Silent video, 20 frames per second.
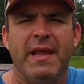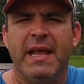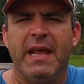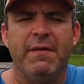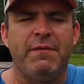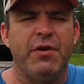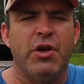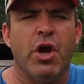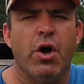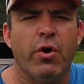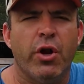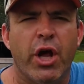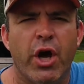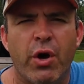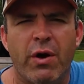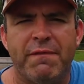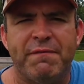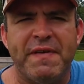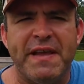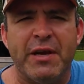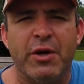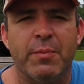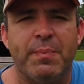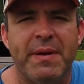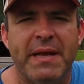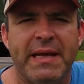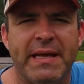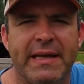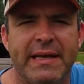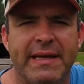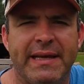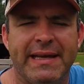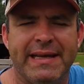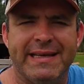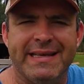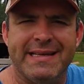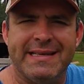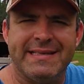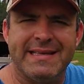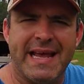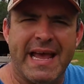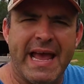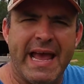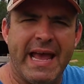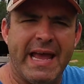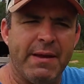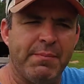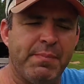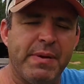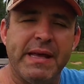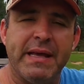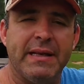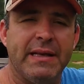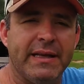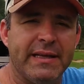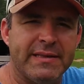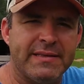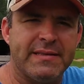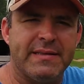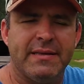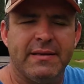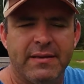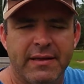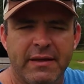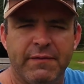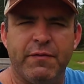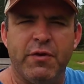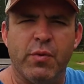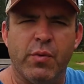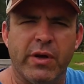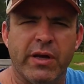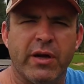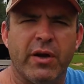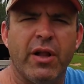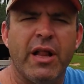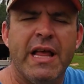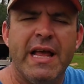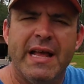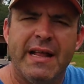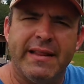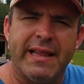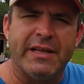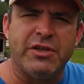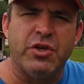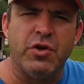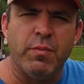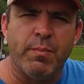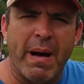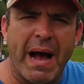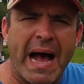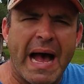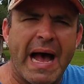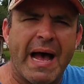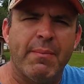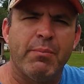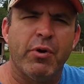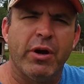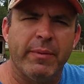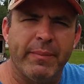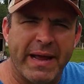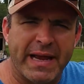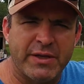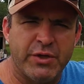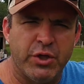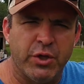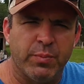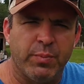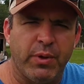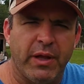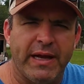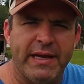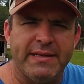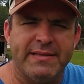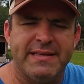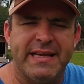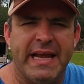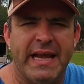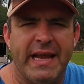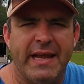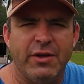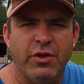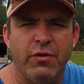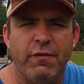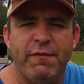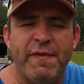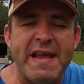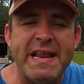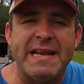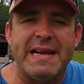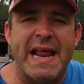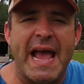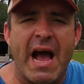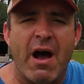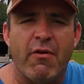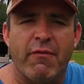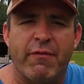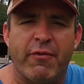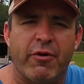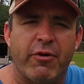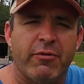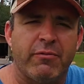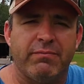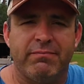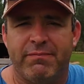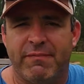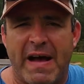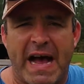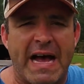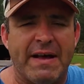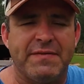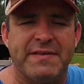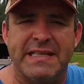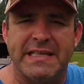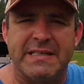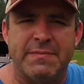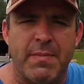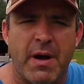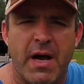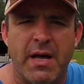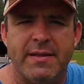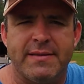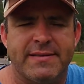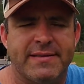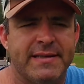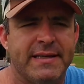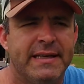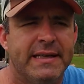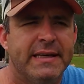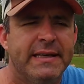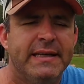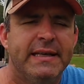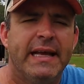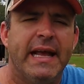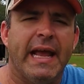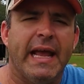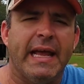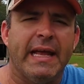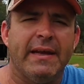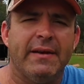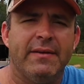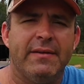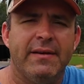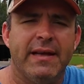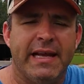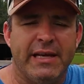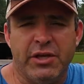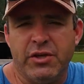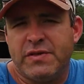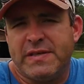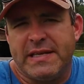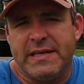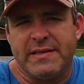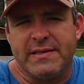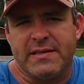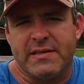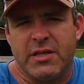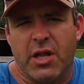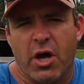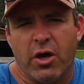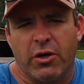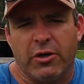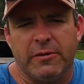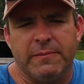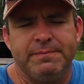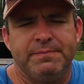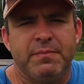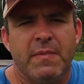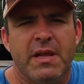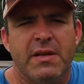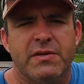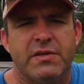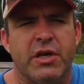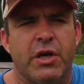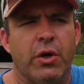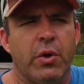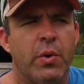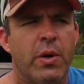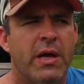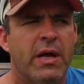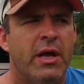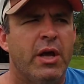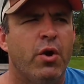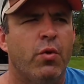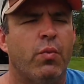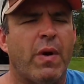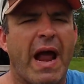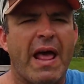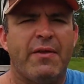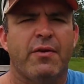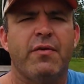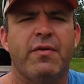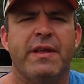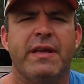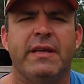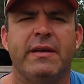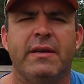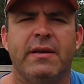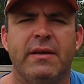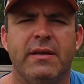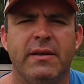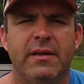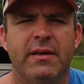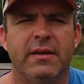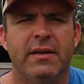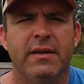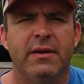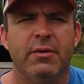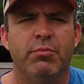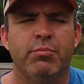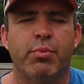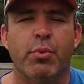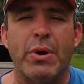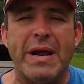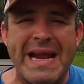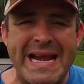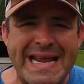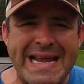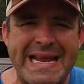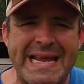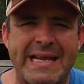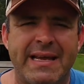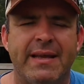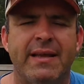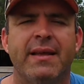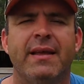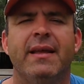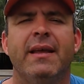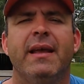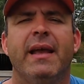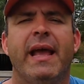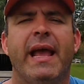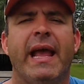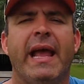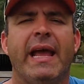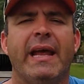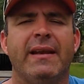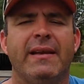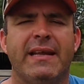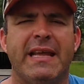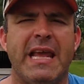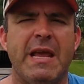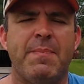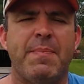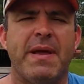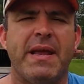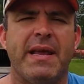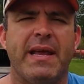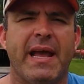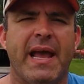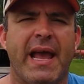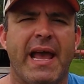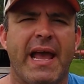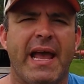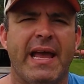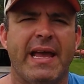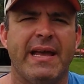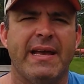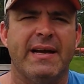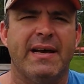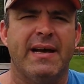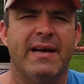if you don't know, a feeder pig is a piglet, if you will, that you buy, bring back to your place, and you feed it out for 5-6 months, and you send it to slaughter. So rather than breeding and keeping a